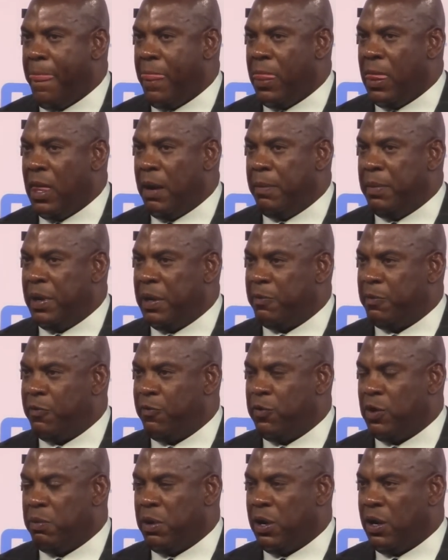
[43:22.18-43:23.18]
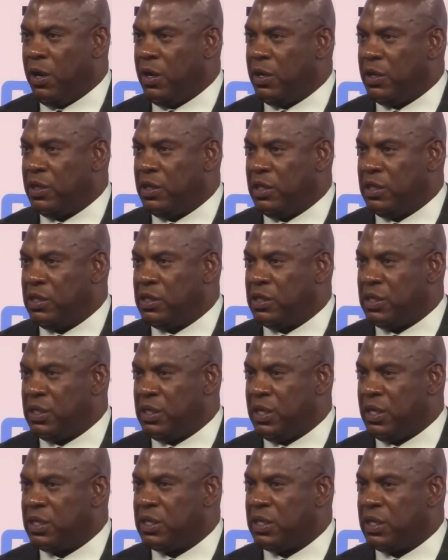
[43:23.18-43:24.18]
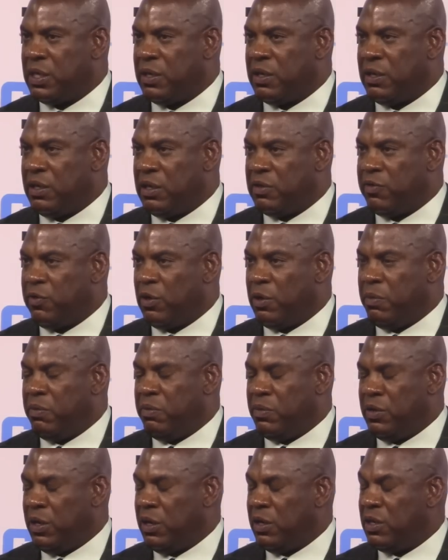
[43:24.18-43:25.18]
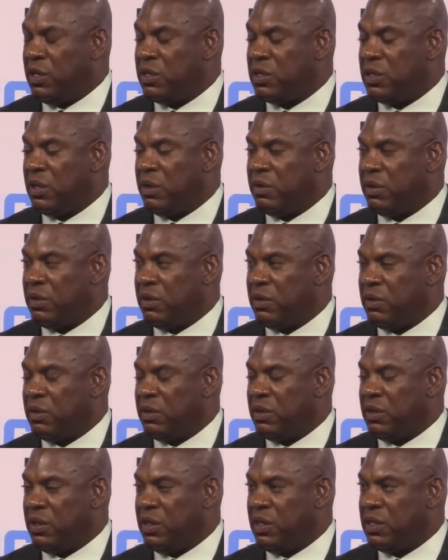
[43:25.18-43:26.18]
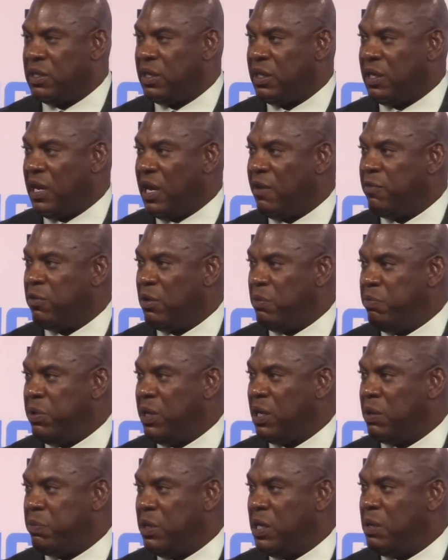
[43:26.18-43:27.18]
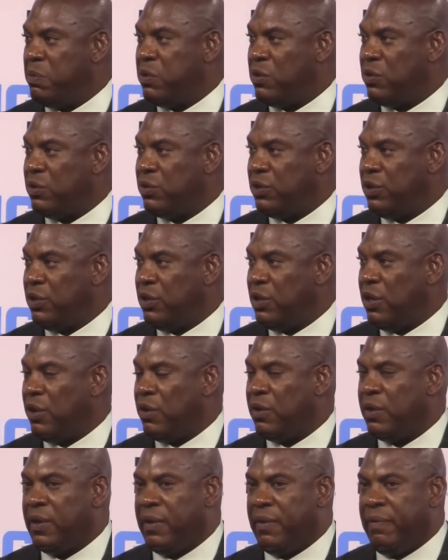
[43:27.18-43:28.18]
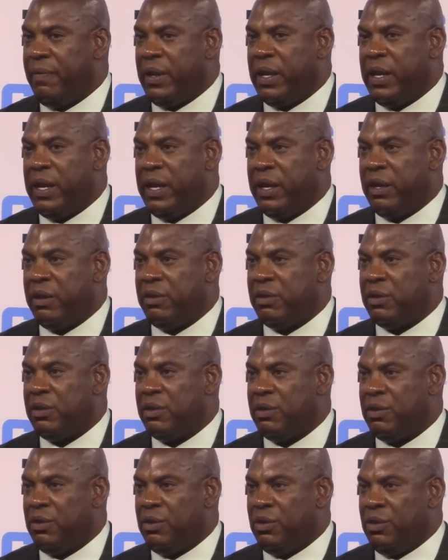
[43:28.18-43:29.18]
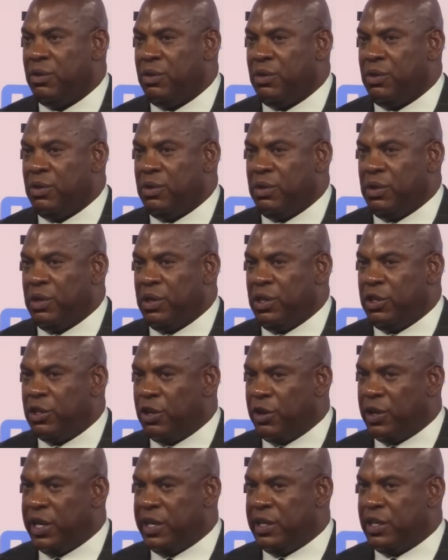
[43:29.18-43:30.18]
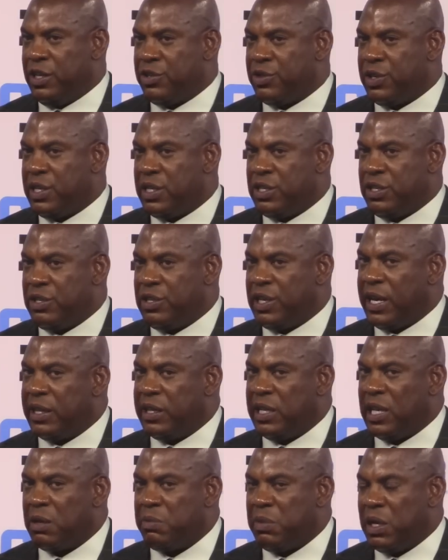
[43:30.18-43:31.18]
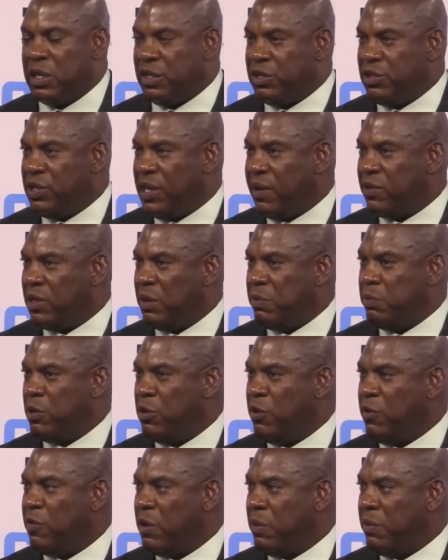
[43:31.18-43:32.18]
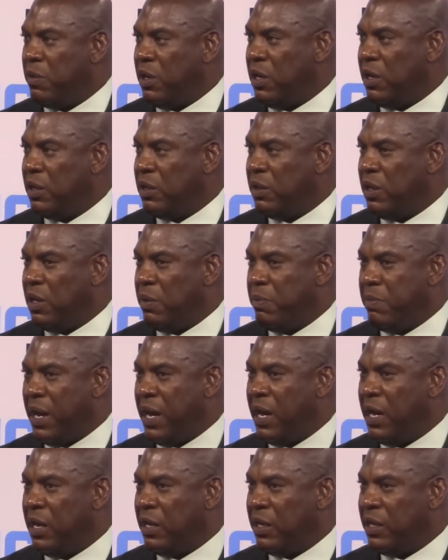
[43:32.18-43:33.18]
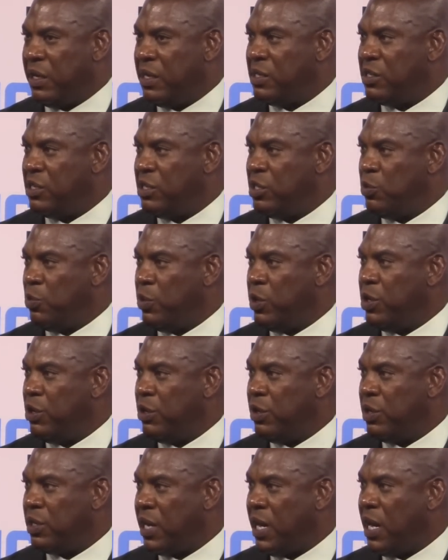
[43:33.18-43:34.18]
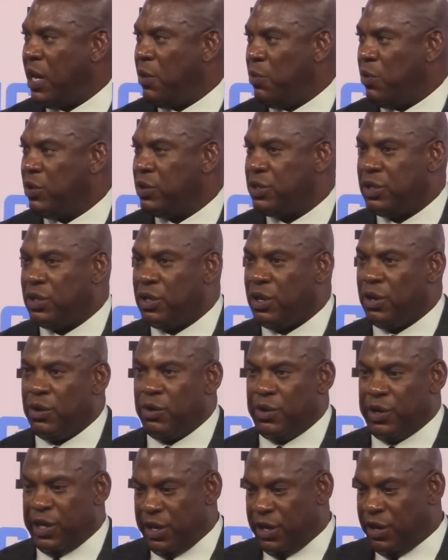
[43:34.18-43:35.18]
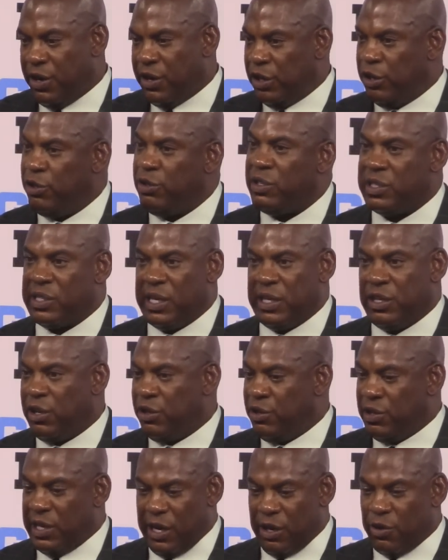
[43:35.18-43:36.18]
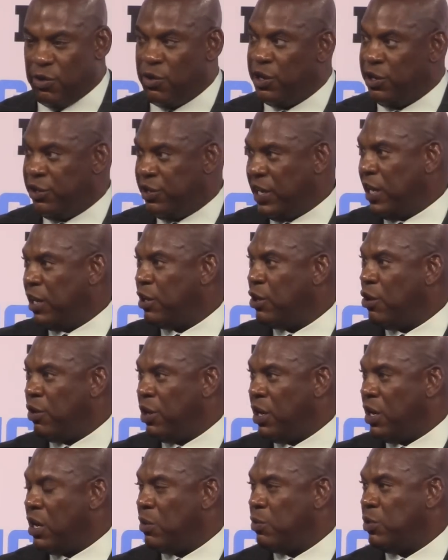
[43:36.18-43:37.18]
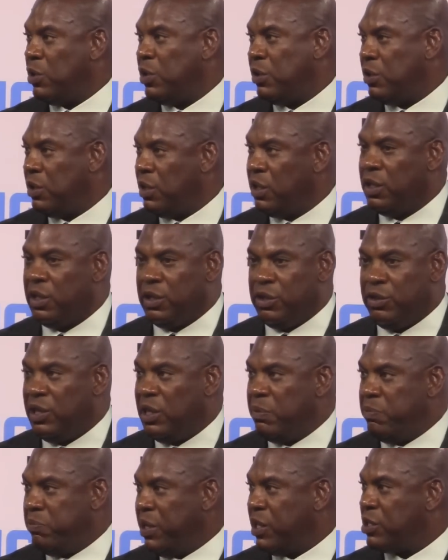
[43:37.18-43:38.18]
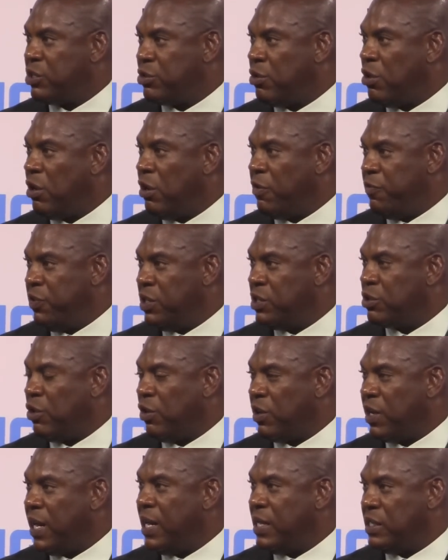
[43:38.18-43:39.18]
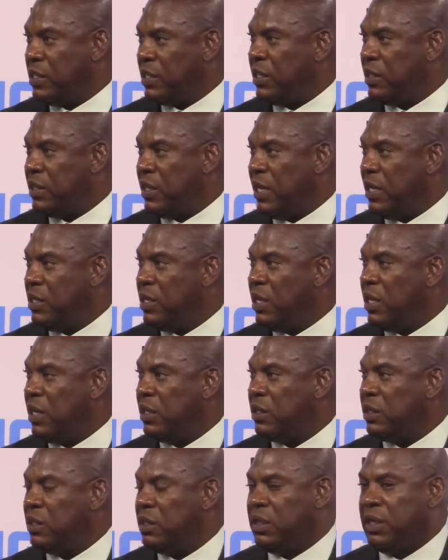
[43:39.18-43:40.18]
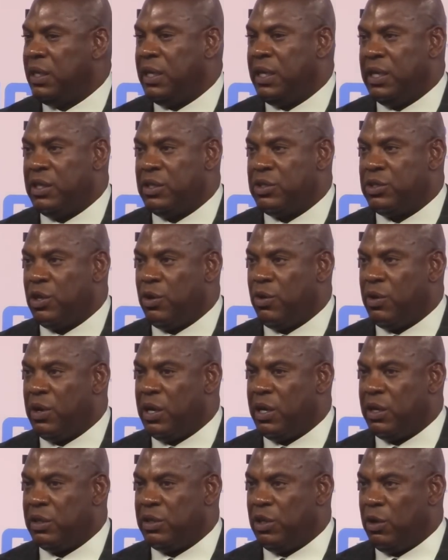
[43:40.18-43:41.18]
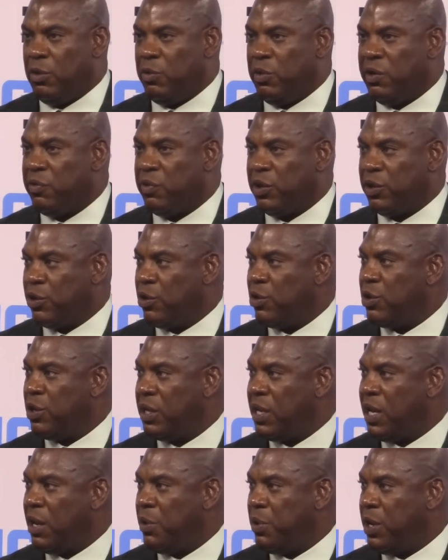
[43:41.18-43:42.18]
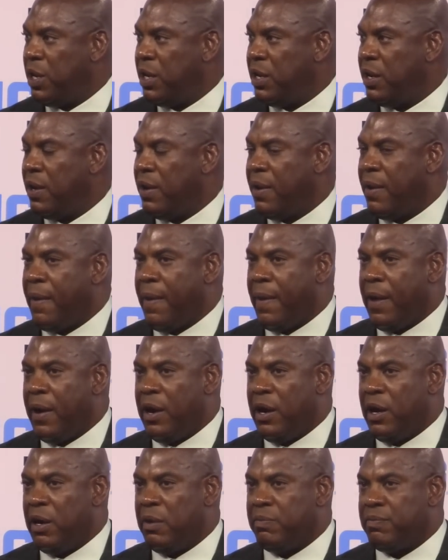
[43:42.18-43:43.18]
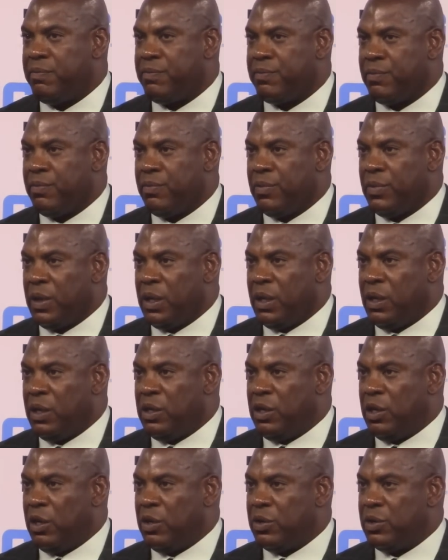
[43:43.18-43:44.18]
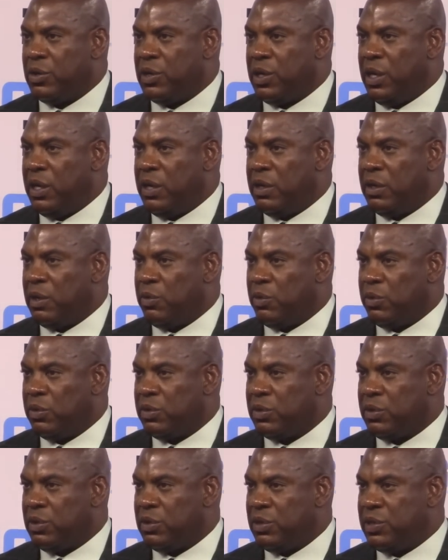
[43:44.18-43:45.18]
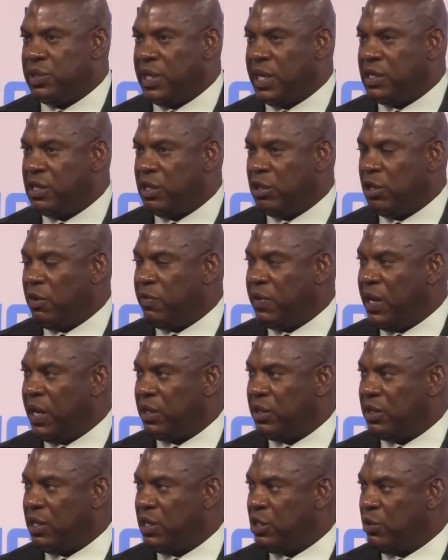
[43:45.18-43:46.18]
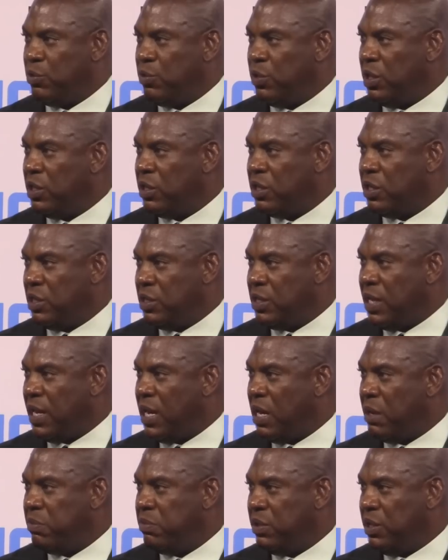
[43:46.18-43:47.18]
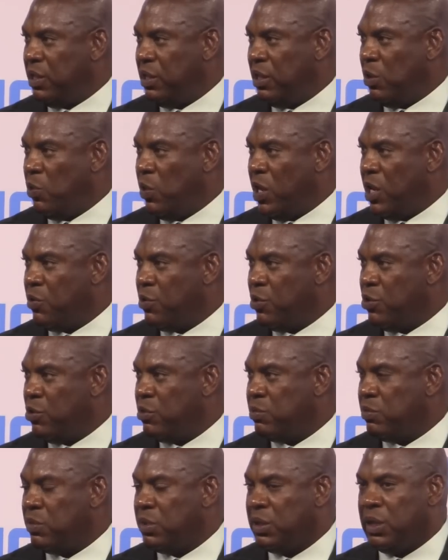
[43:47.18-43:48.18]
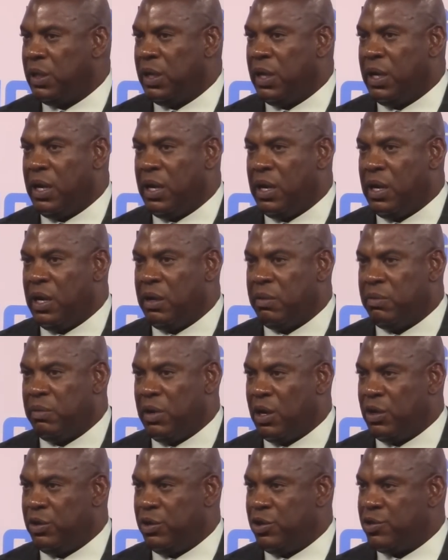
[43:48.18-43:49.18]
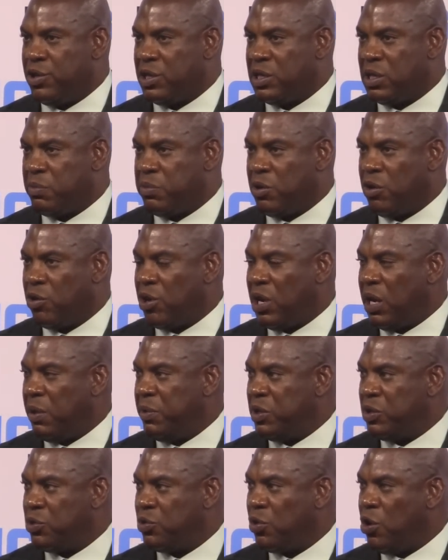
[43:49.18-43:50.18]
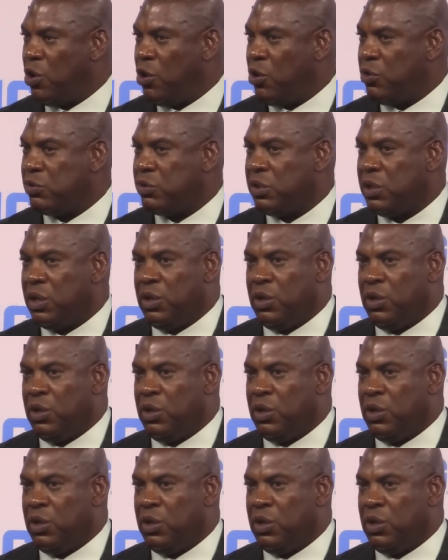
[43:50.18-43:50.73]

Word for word: I mean football is there's is for you know there's a it's a game for big people, you know, and you know, in the trenches, you got to think about this. You have to move a, a, a, man against his will. A guy wants to go here, you can say, no, you're not going you got to go there. Well, you need big, strong, physical guys to get that done. And so, uh, you know, we recruited that way, um, you know, and Jason Novak does a really good job in the weight room. Uh, our nutrition program has grown.